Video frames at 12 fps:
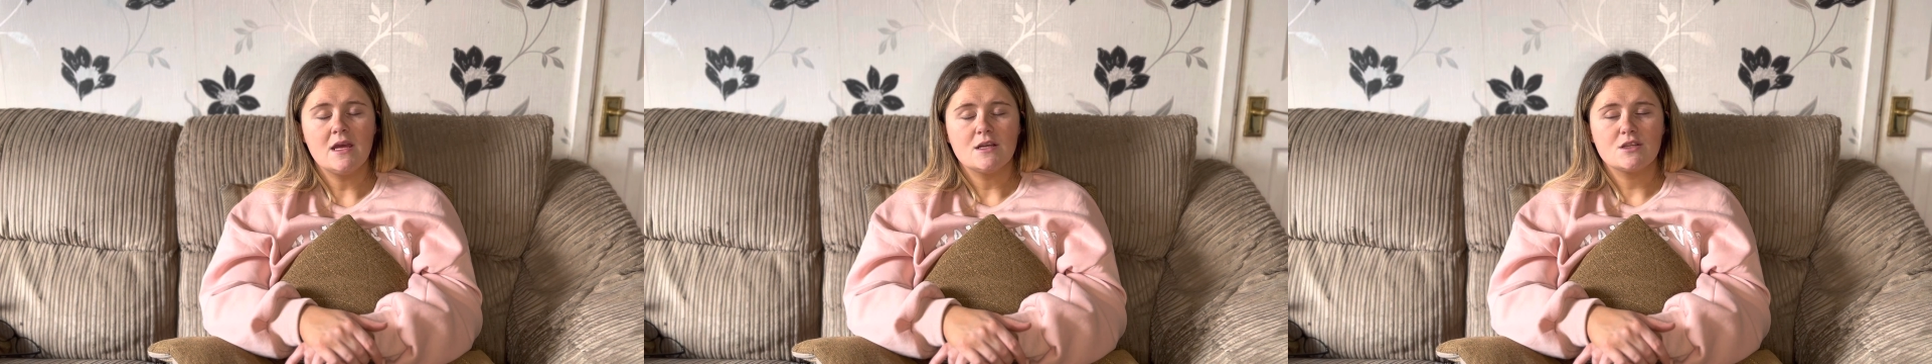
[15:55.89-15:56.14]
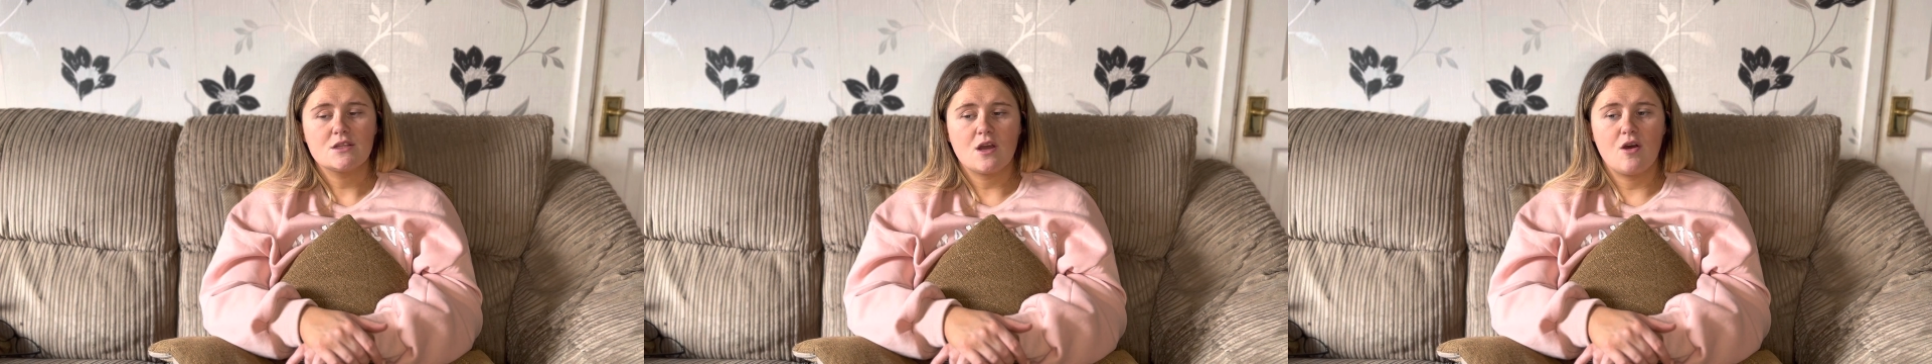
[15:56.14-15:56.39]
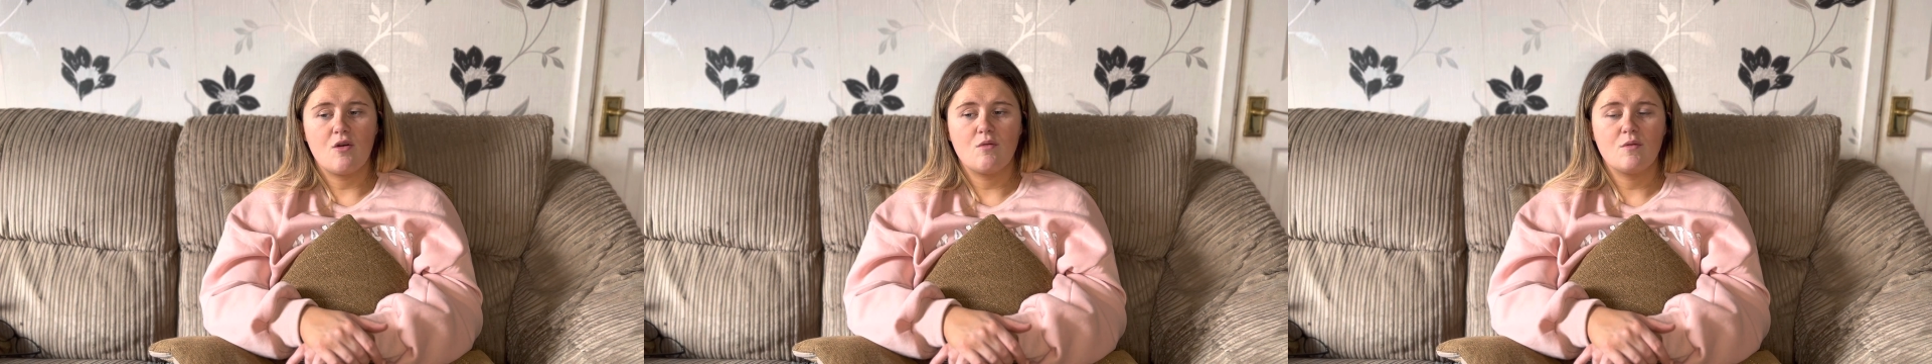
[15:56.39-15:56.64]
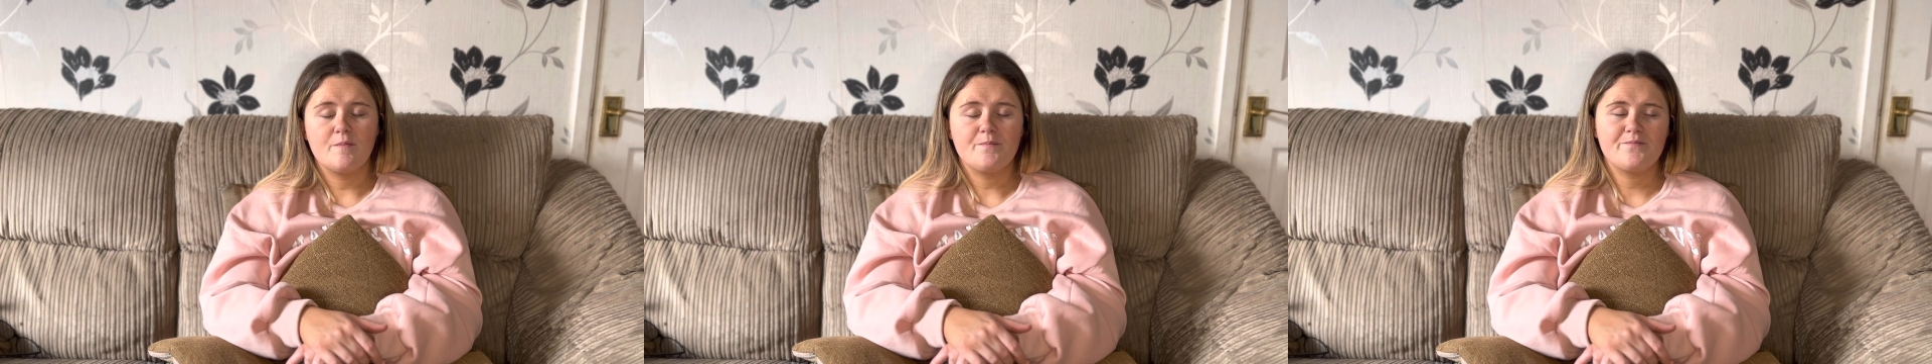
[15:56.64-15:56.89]

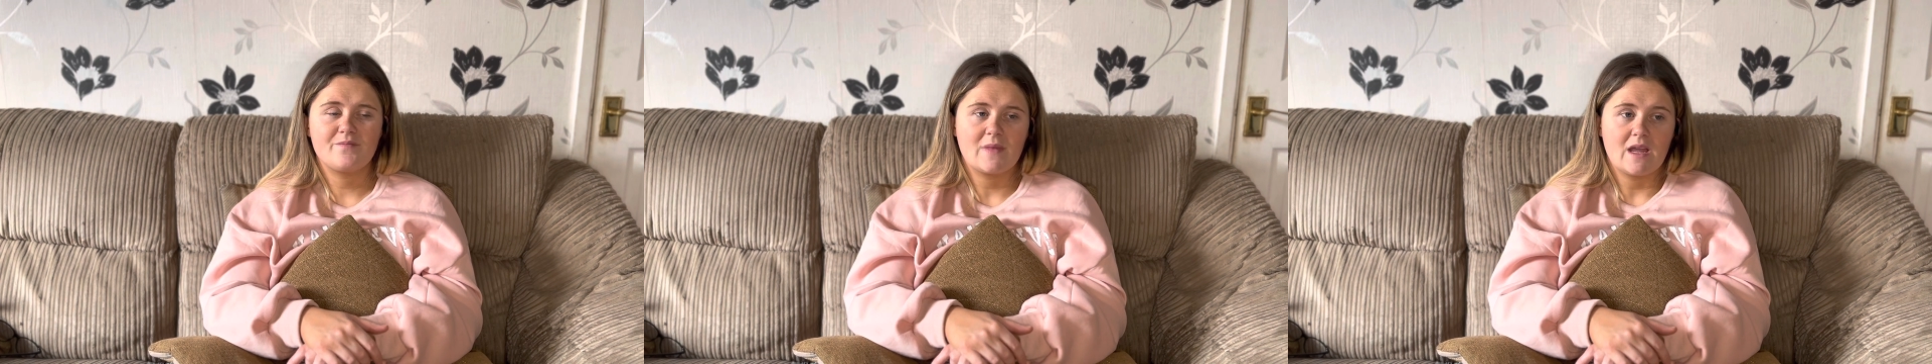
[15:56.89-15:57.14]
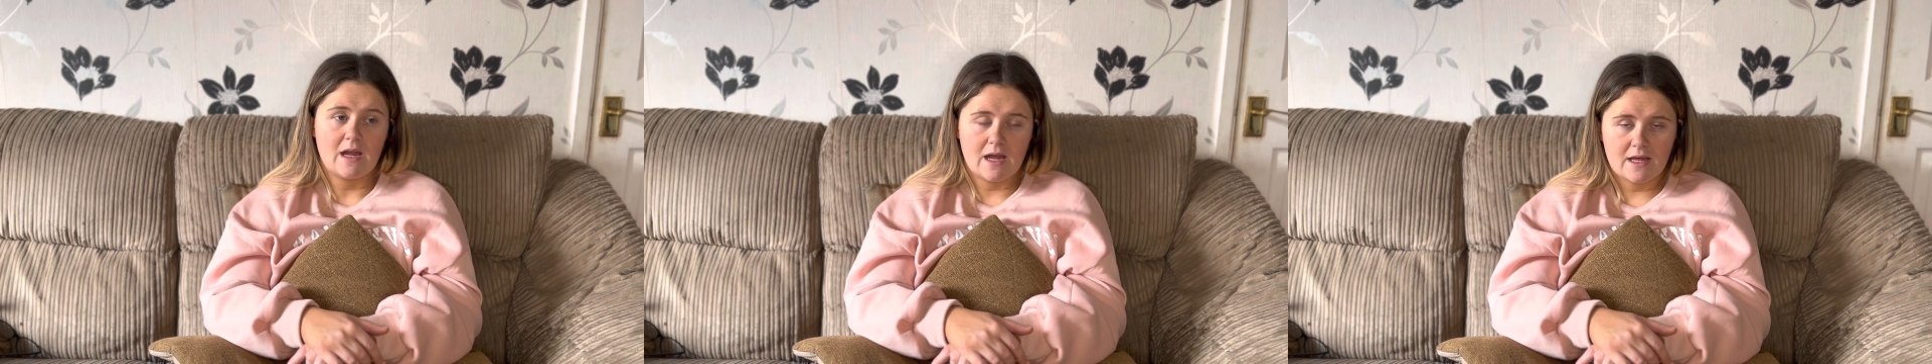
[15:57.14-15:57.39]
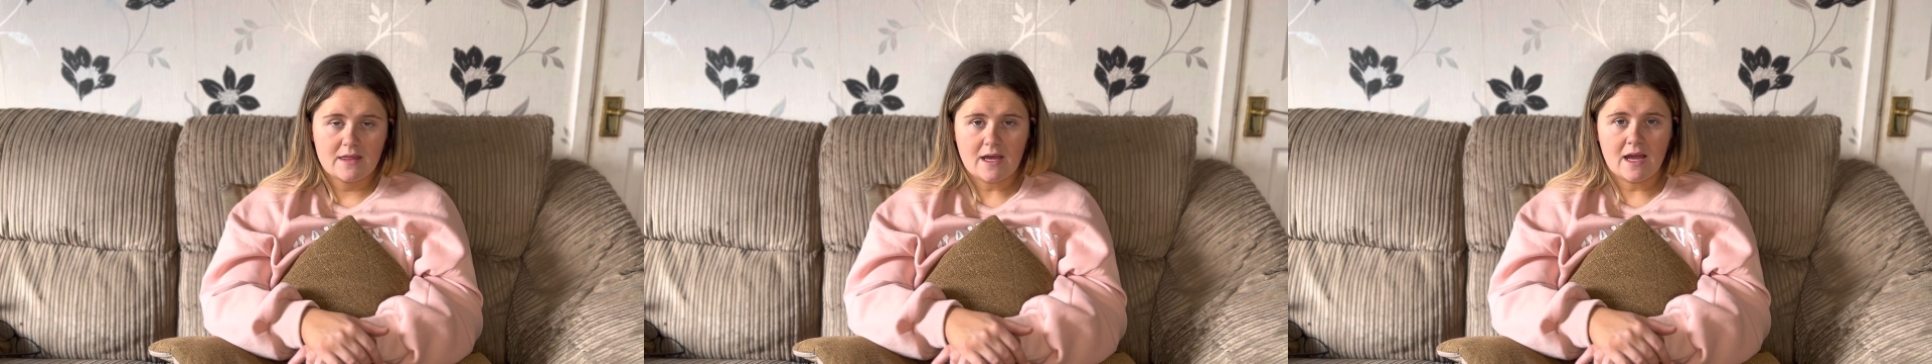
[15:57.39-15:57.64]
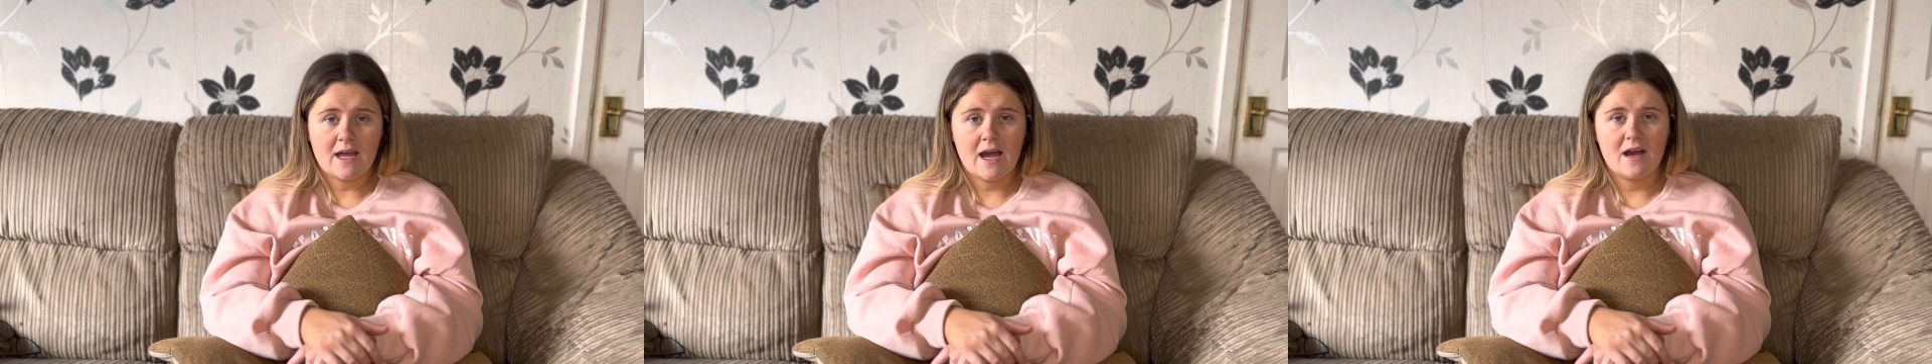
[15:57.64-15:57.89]
So
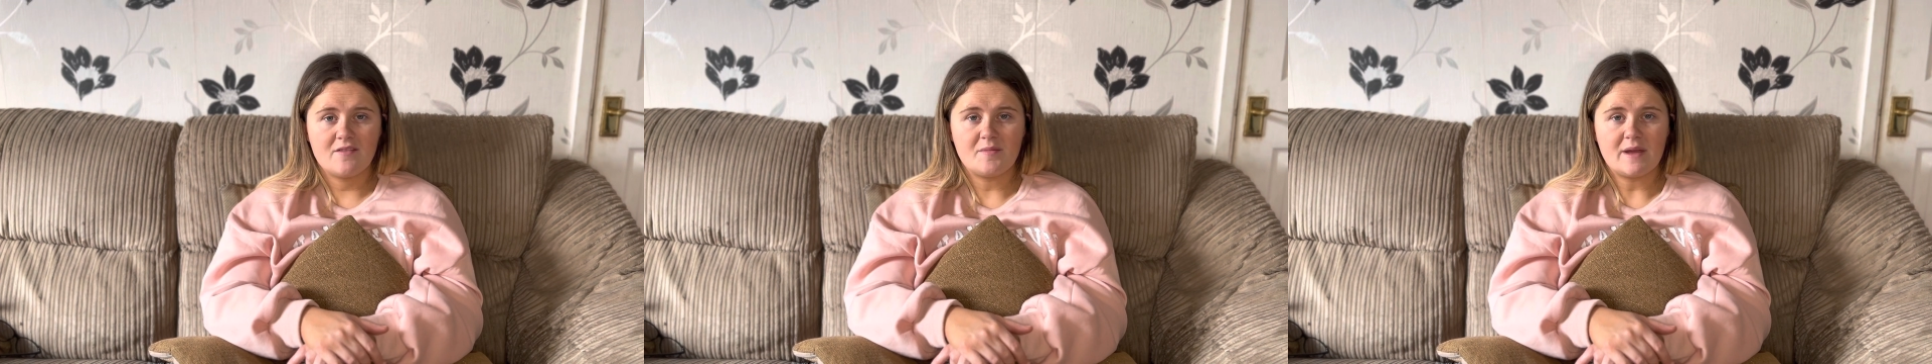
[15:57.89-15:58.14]
I have